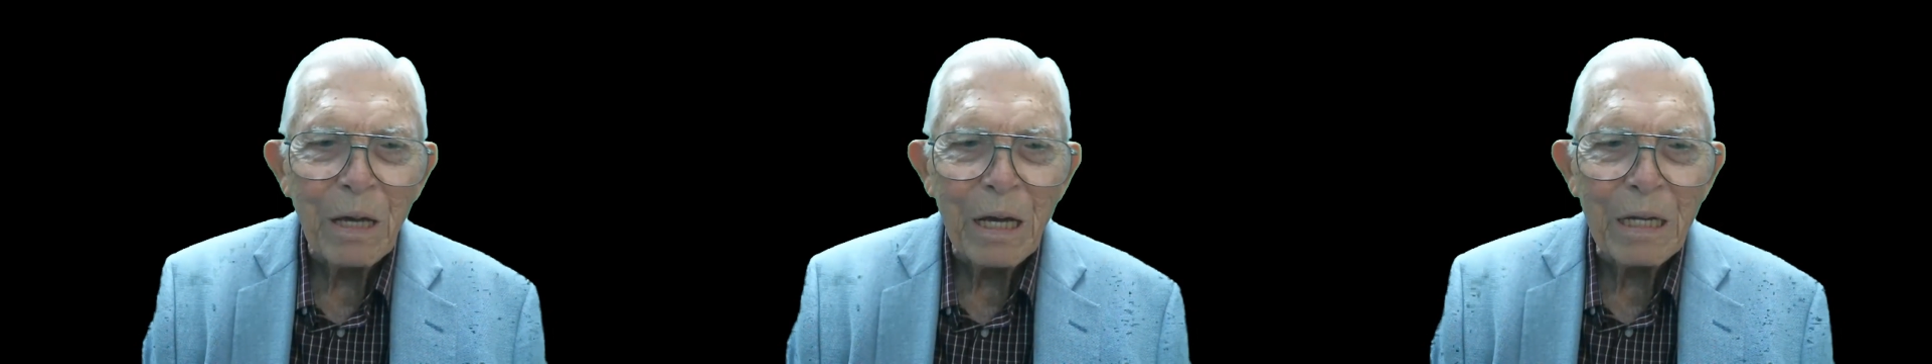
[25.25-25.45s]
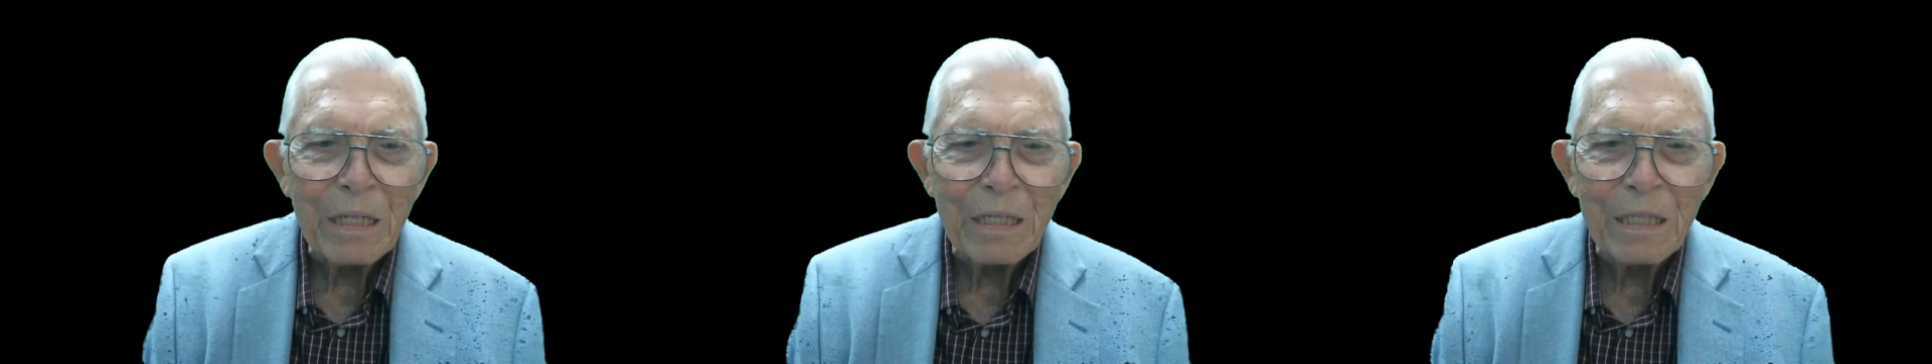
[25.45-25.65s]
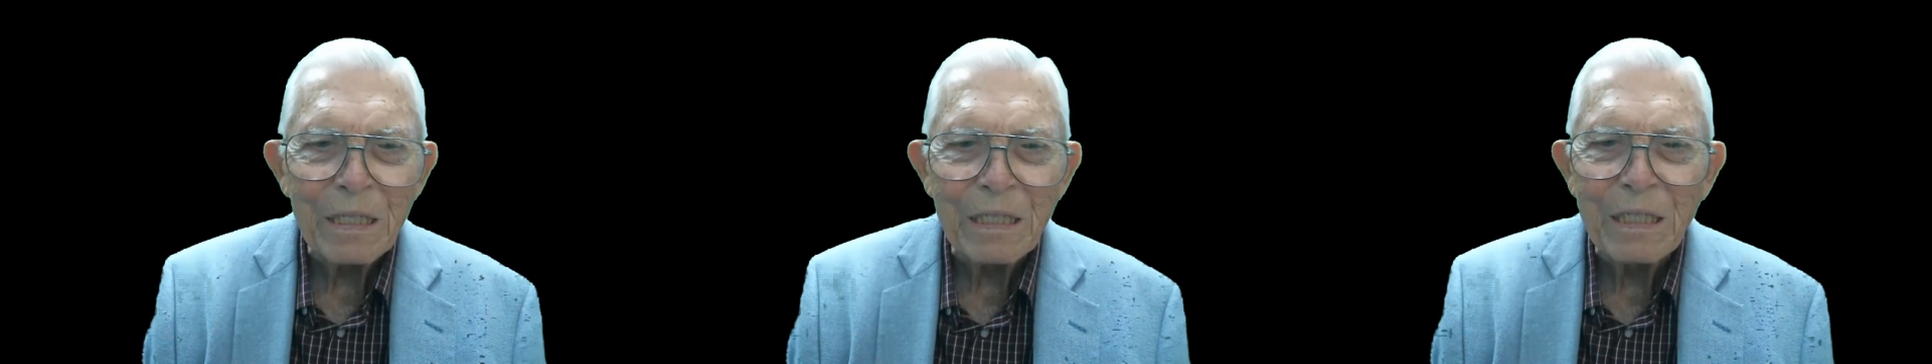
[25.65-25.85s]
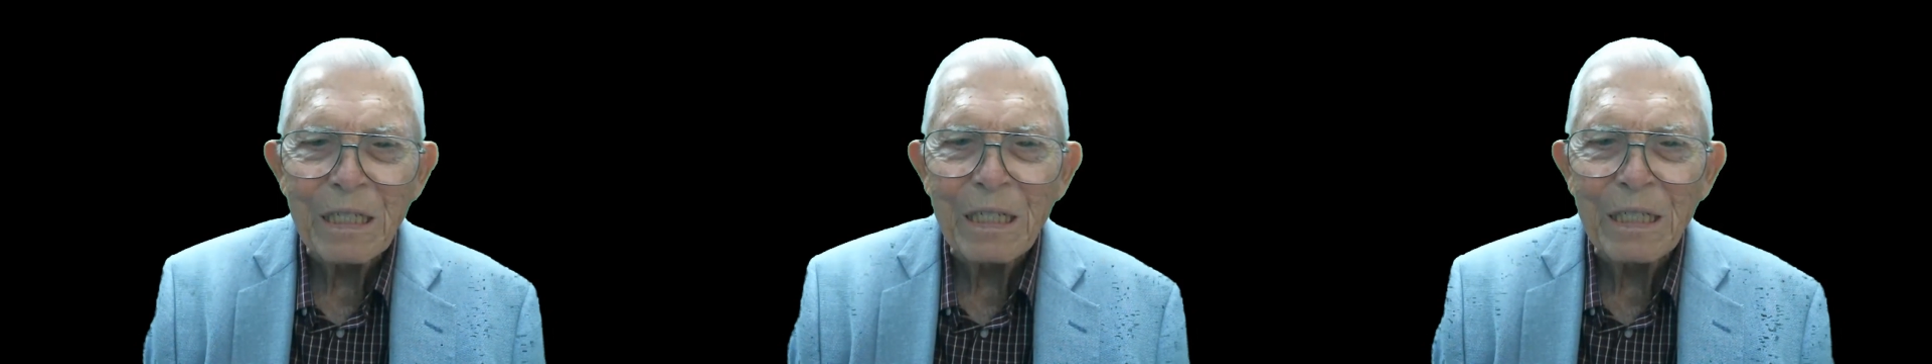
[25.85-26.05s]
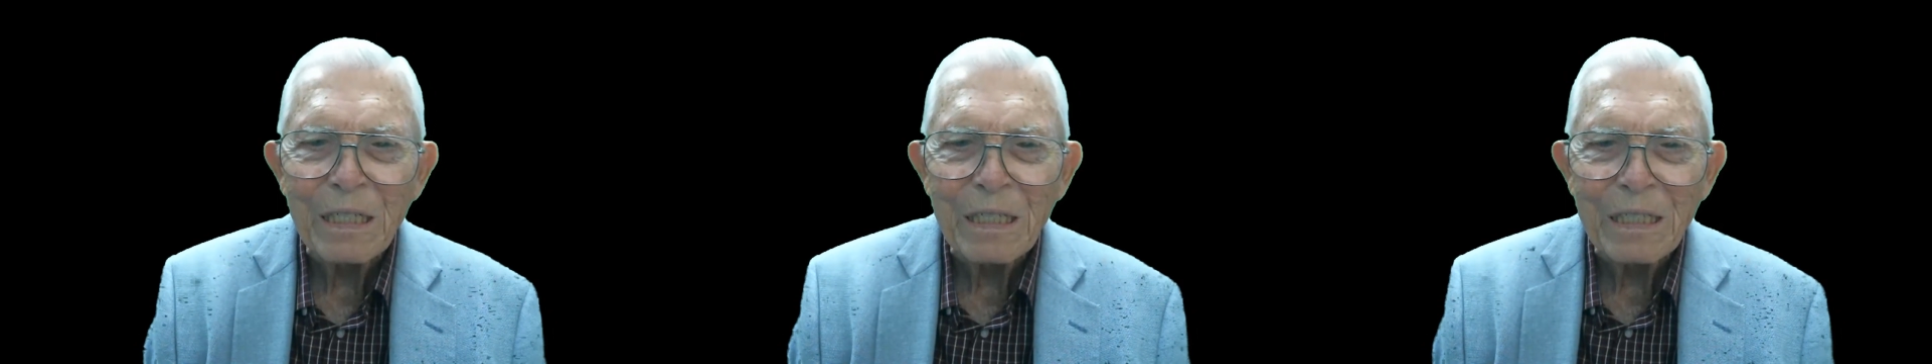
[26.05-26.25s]
And the
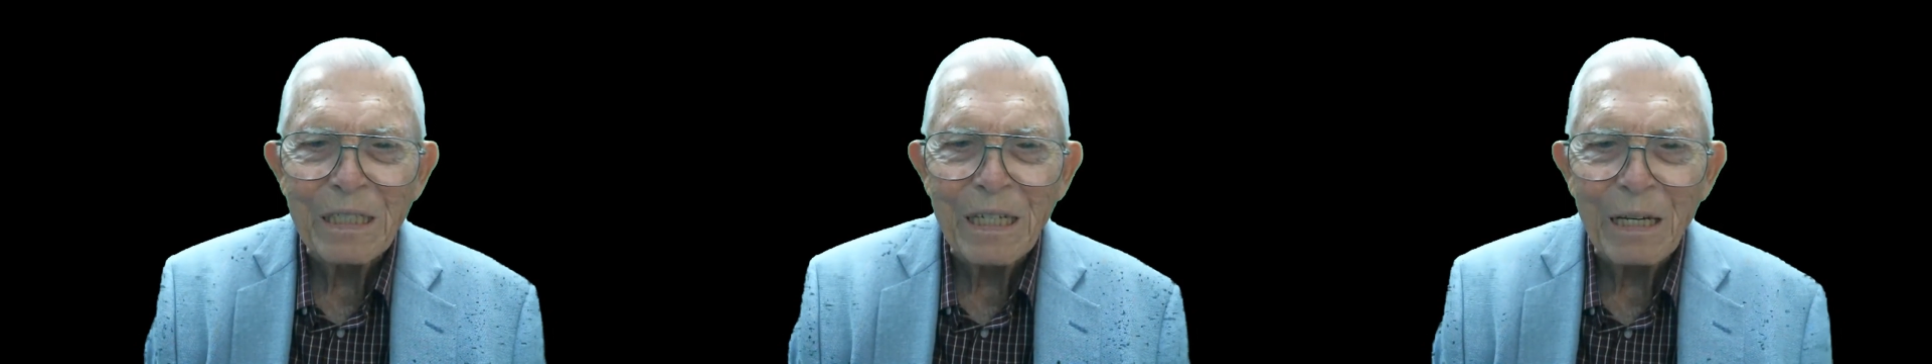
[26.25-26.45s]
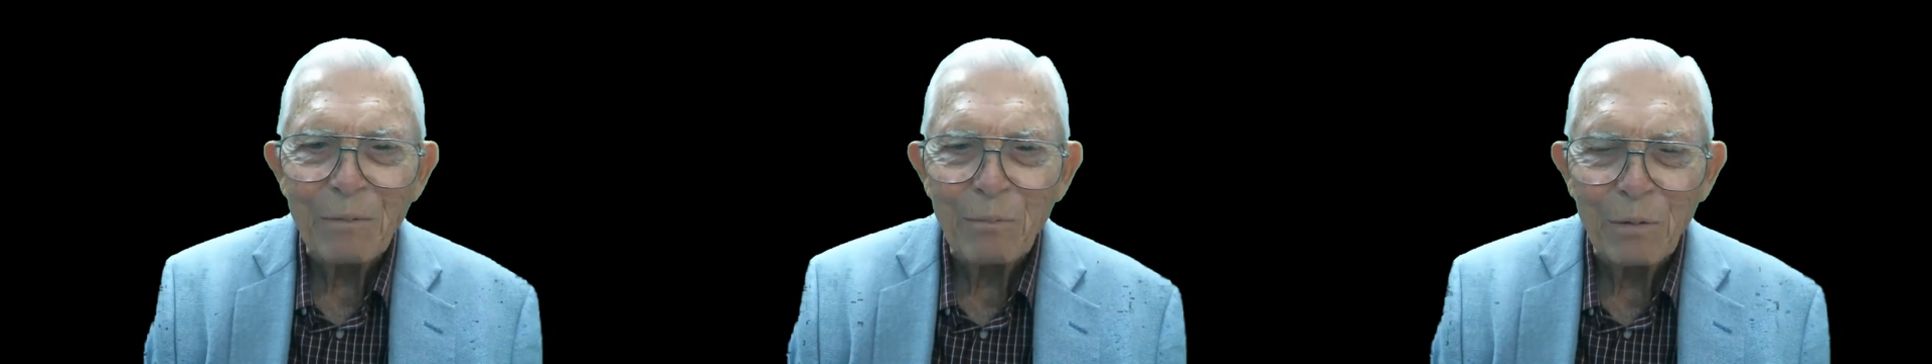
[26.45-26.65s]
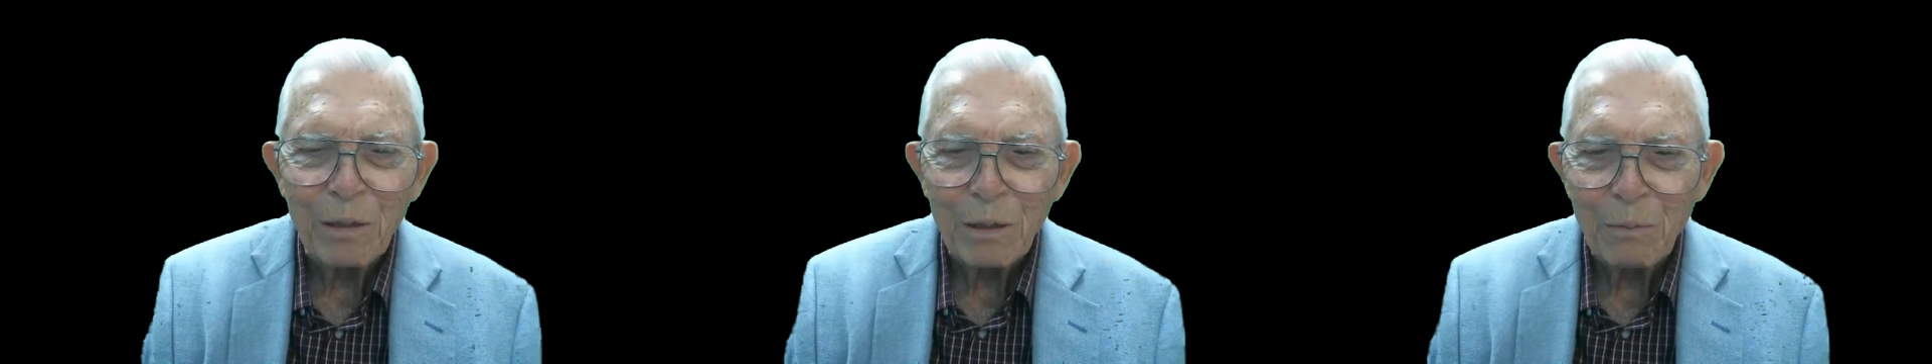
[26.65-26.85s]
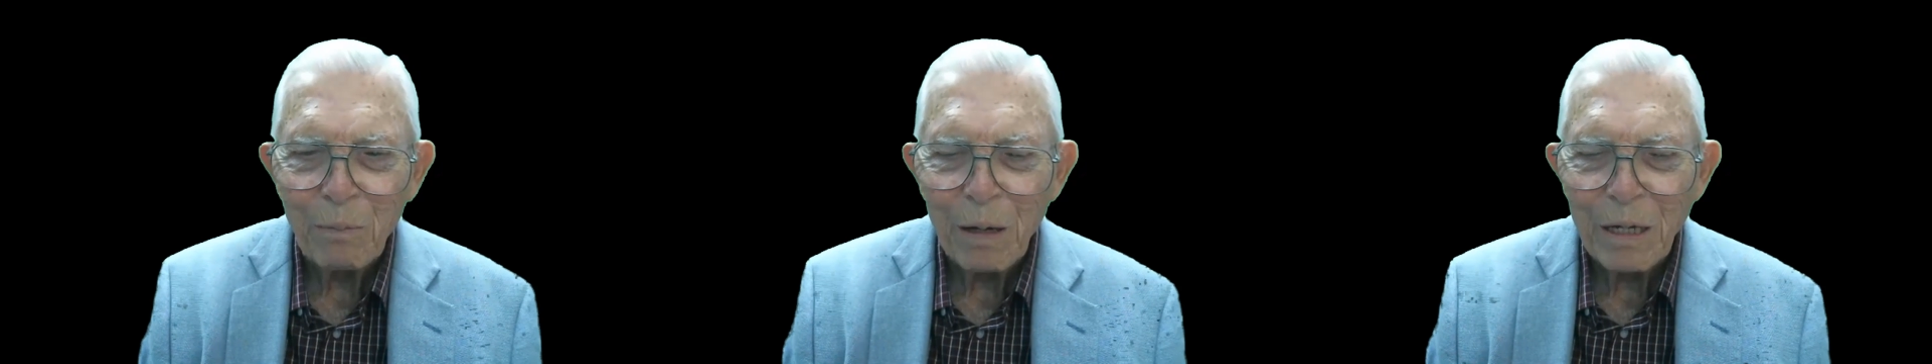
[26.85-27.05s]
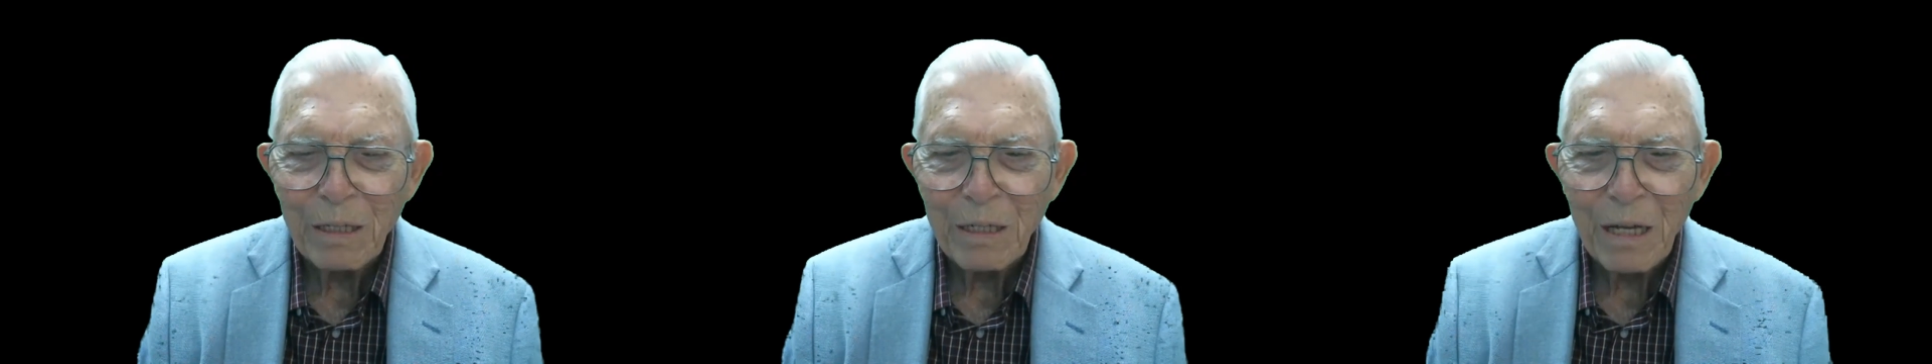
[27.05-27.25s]
tongue kept the
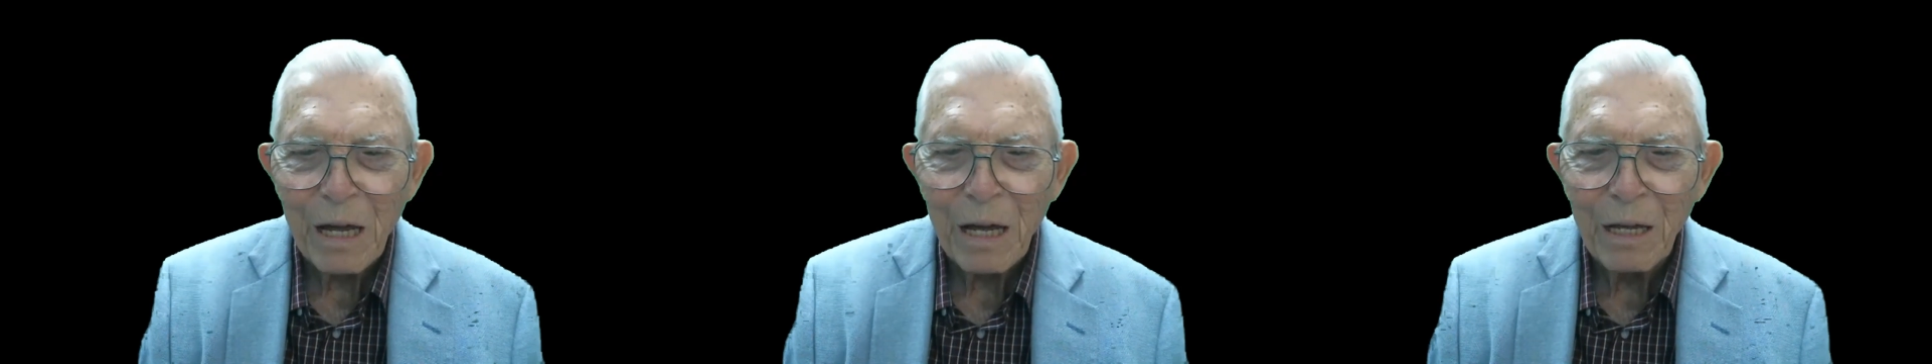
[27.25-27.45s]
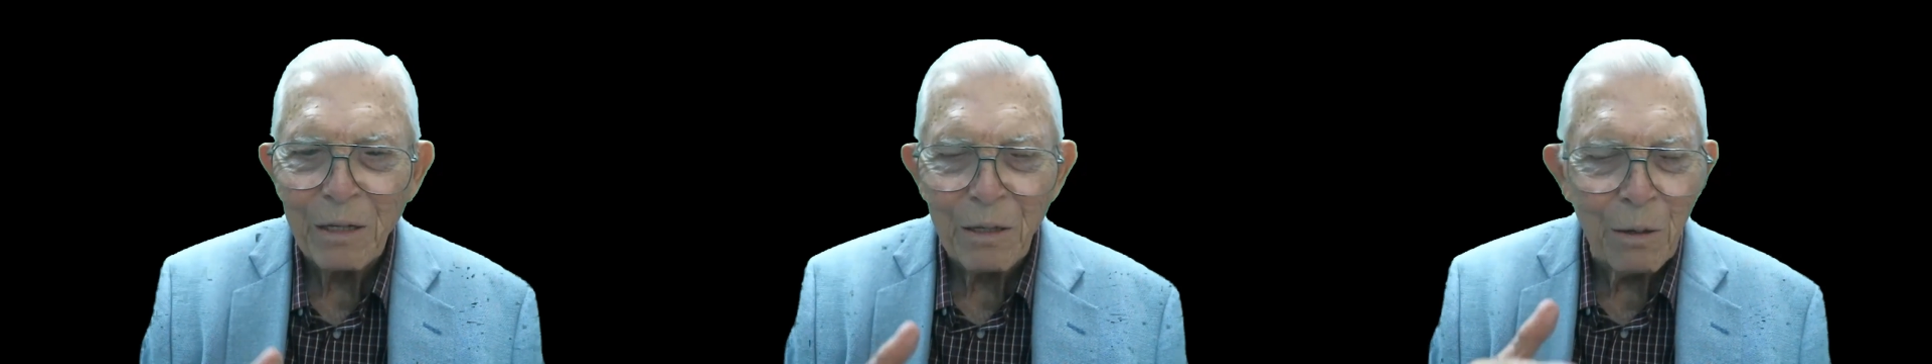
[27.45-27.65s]
space out.